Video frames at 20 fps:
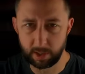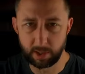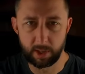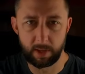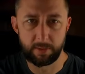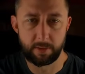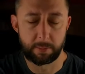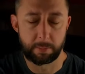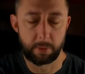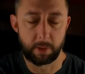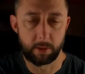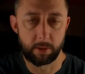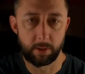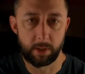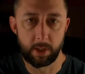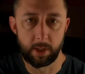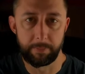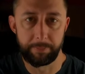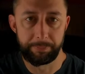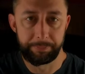stuff
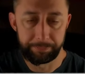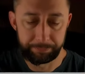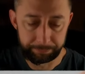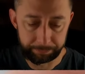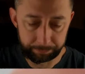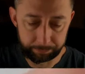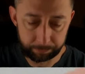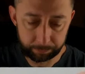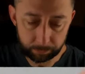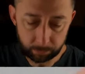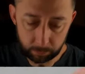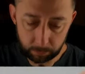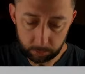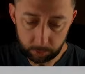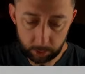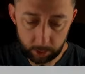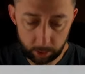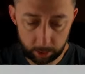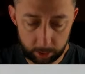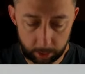sprinkled in
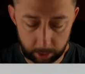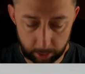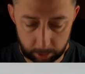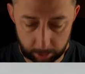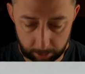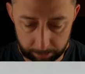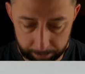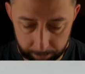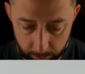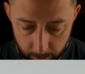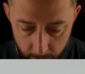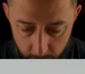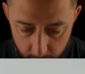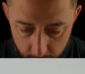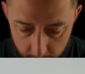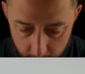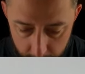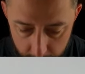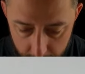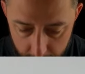here and there.
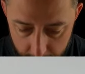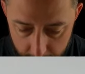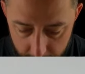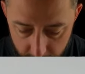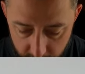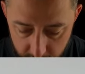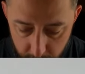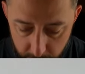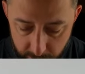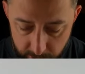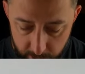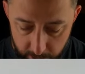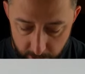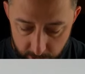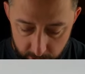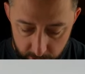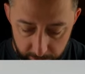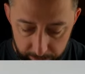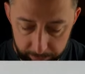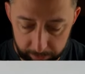This was
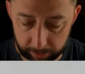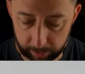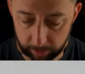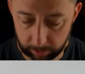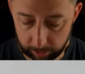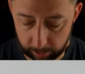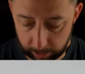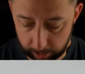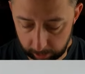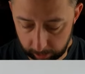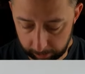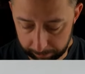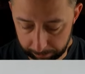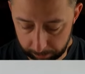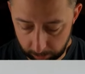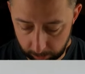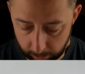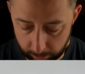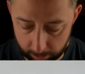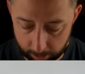severely
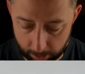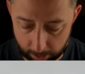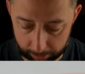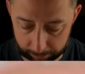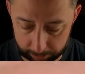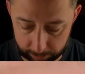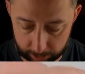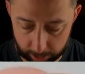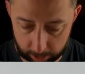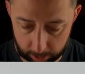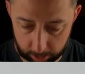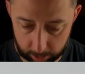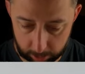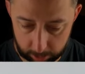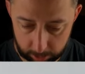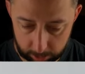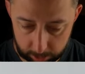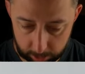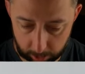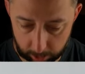off
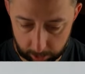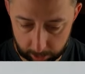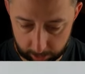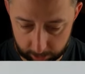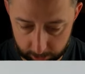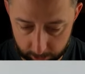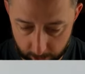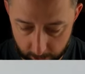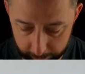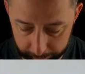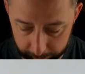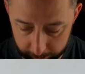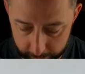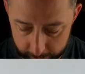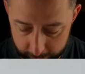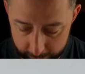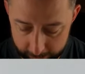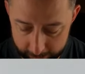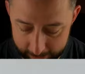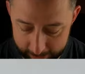center, starting us off.
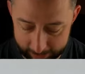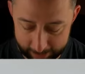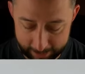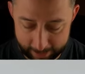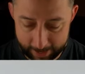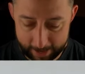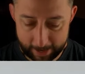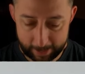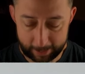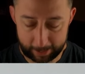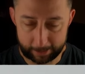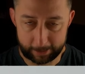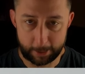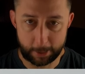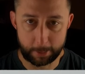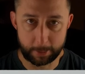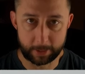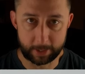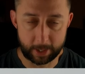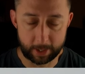Like to
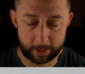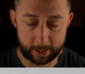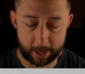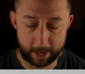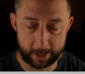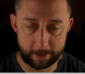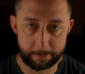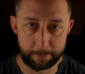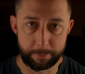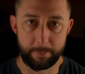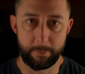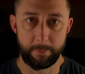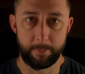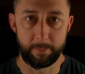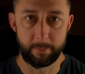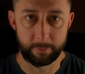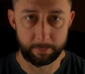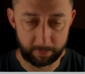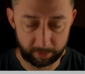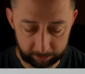always get that
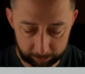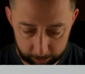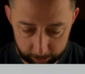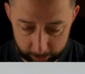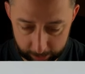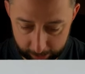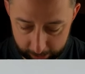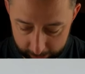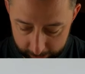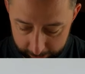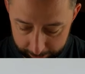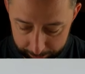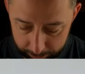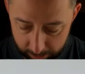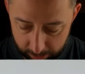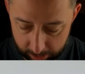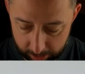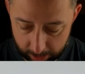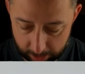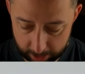before I
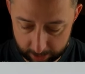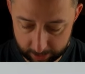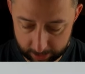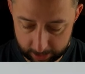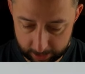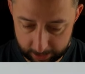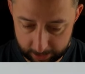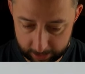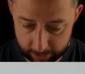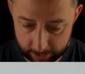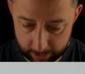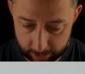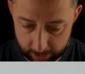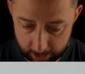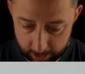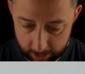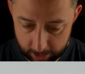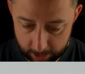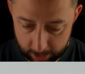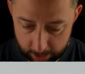end the
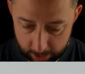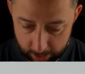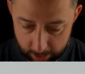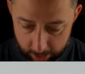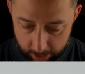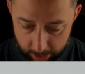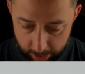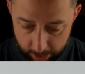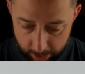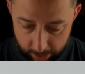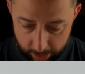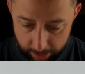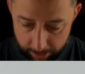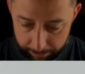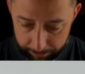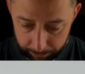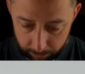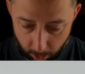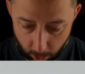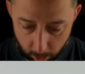
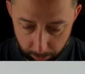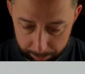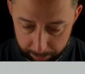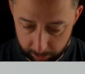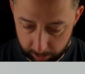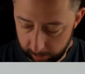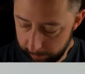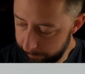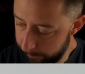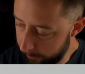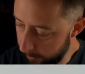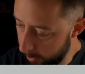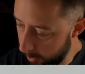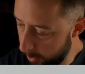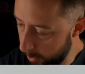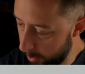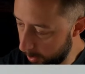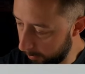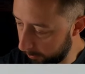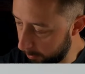opening
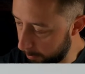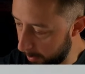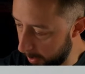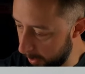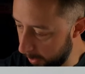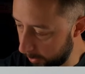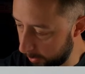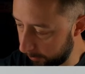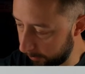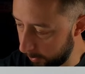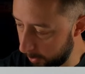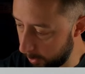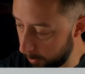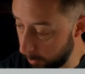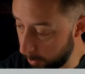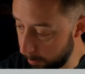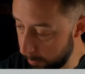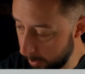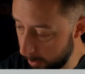of the box video. It was a